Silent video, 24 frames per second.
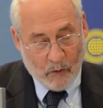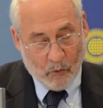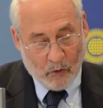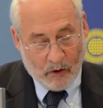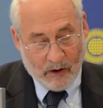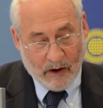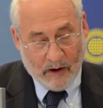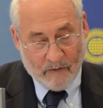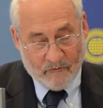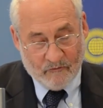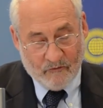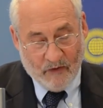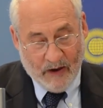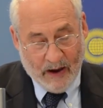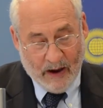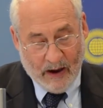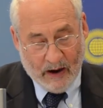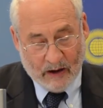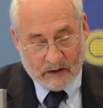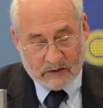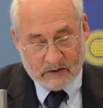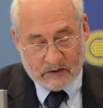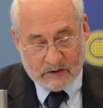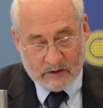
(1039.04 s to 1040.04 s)
were, in
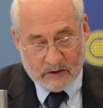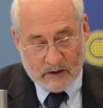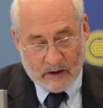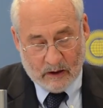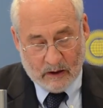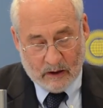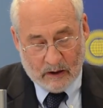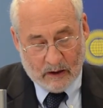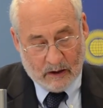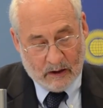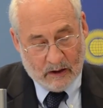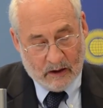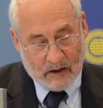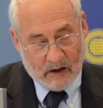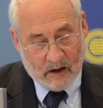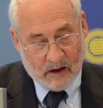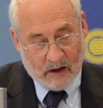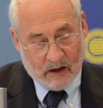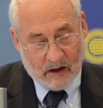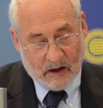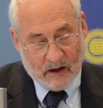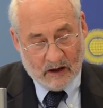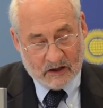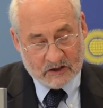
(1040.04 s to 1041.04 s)
fact,
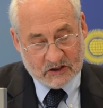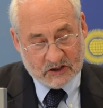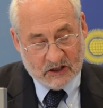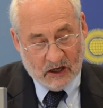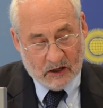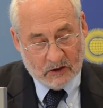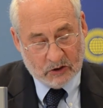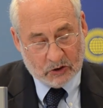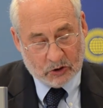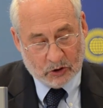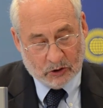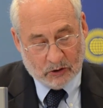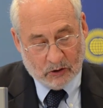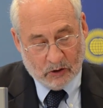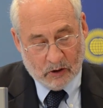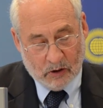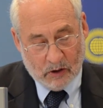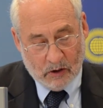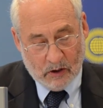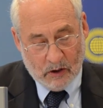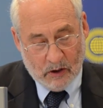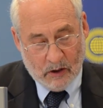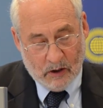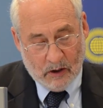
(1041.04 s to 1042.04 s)
essential
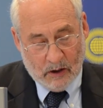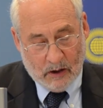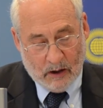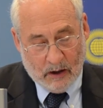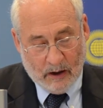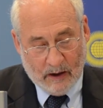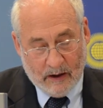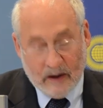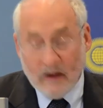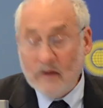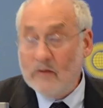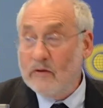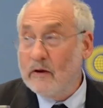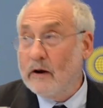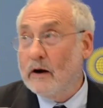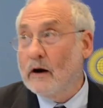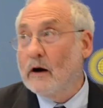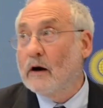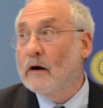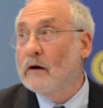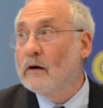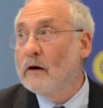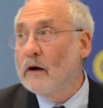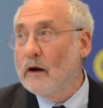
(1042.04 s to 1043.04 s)
in
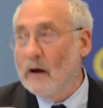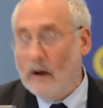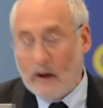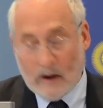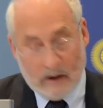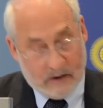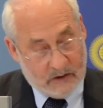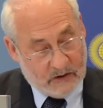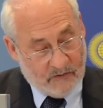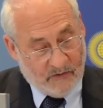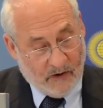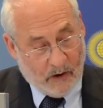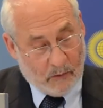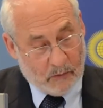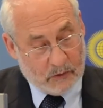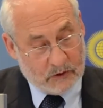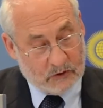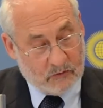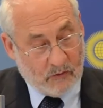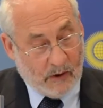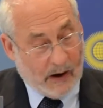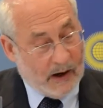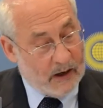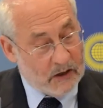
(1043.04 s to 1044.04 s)
their development
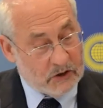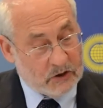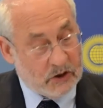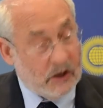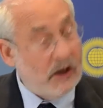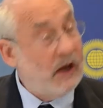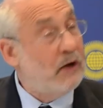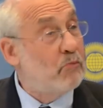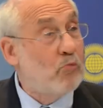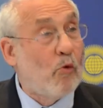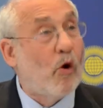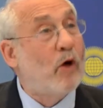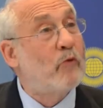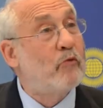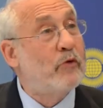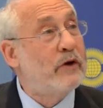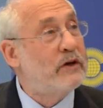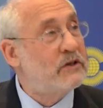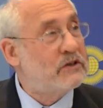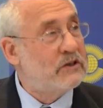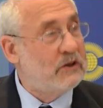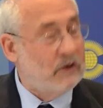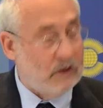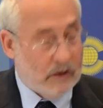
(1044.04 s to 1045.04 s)
strategy. And more
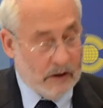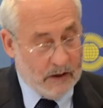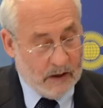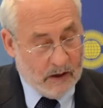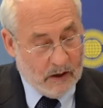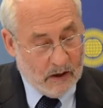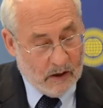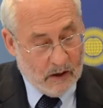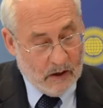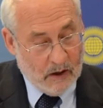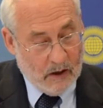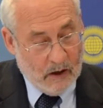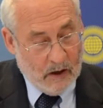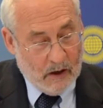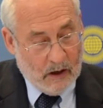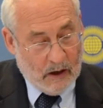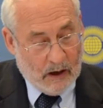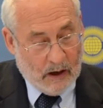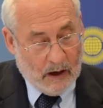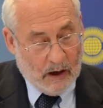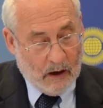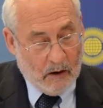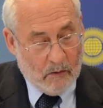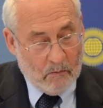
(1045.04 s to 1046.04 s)
recently,
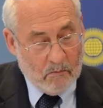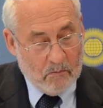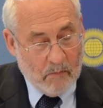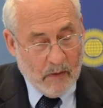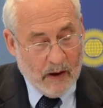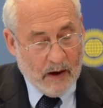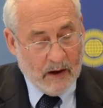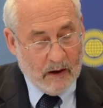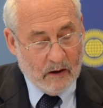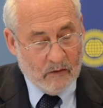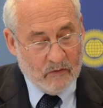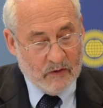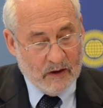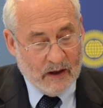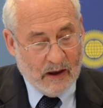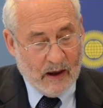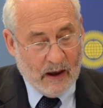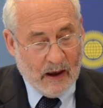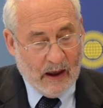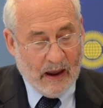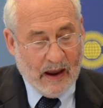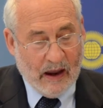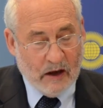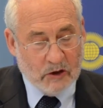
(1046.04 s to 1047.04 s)
many of the
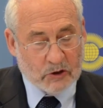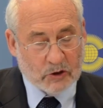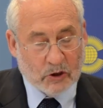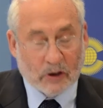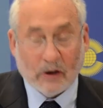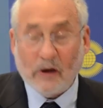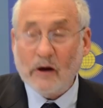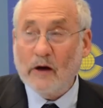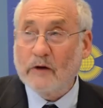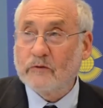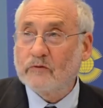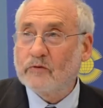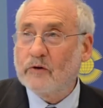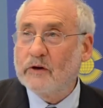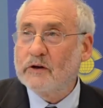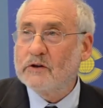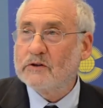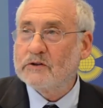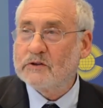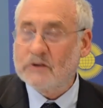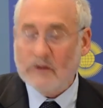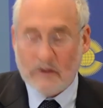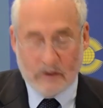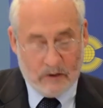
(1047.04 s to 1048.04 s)
Asian
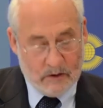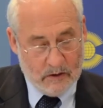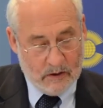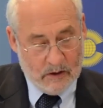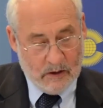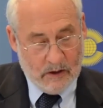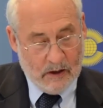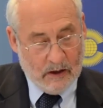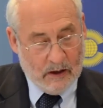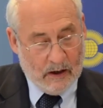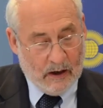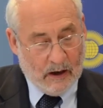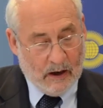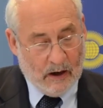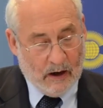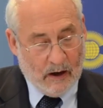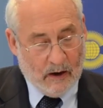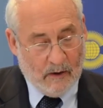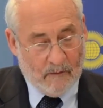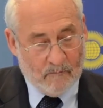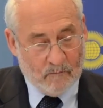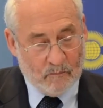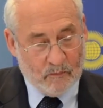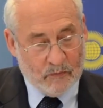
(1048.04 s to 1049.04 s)
countries,
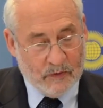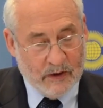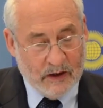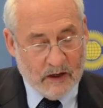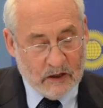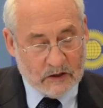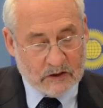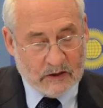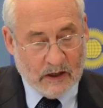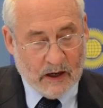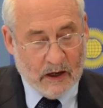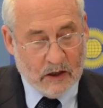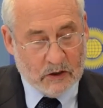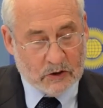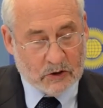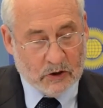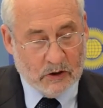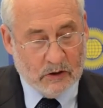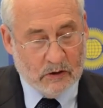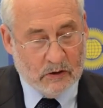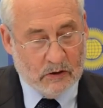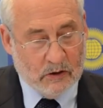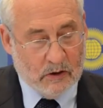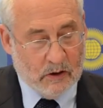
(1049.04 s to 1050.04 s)
the East
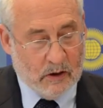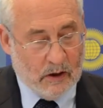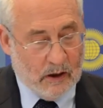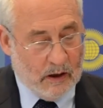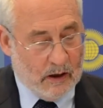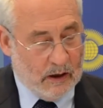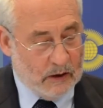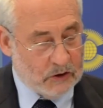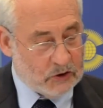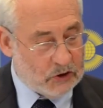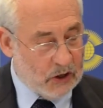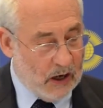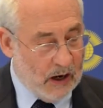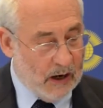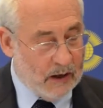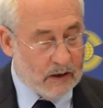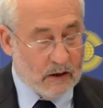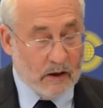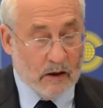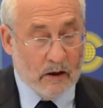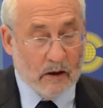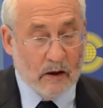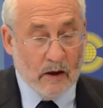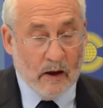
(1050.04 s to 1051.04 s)
Asian,
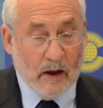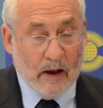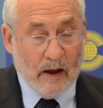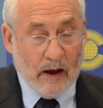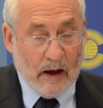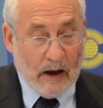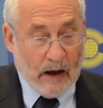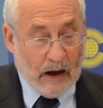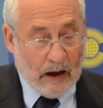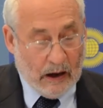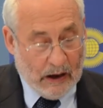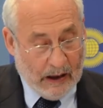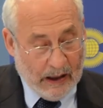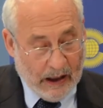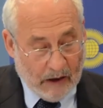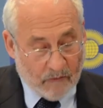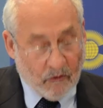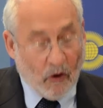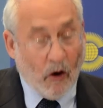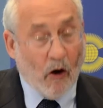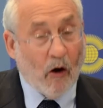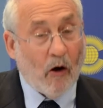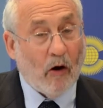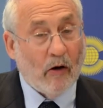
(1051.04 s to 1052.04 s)
China, have
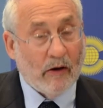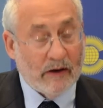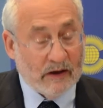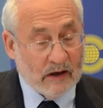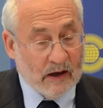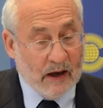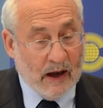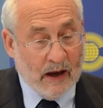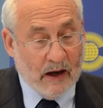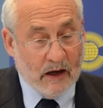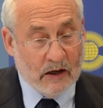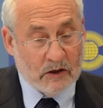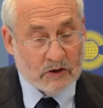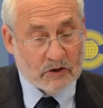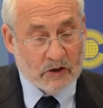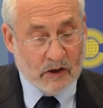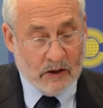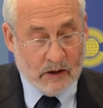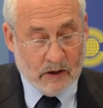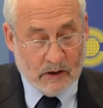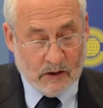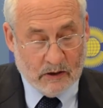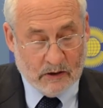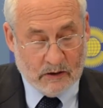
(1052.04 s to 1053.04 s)
all engaged
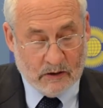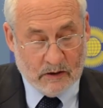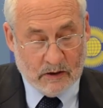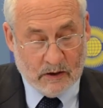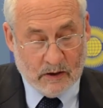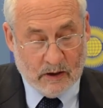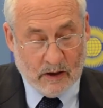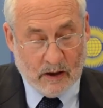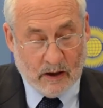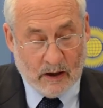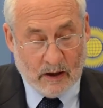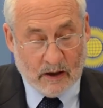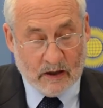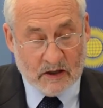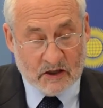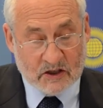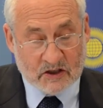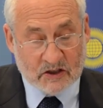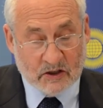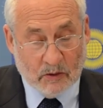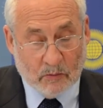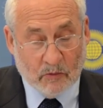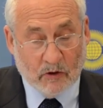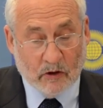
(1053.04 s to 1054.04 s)
in
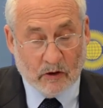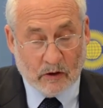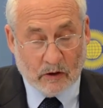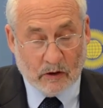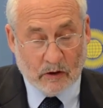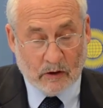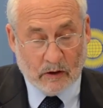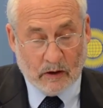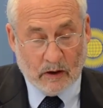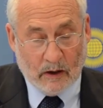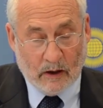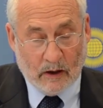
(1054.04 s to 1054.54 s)
similar,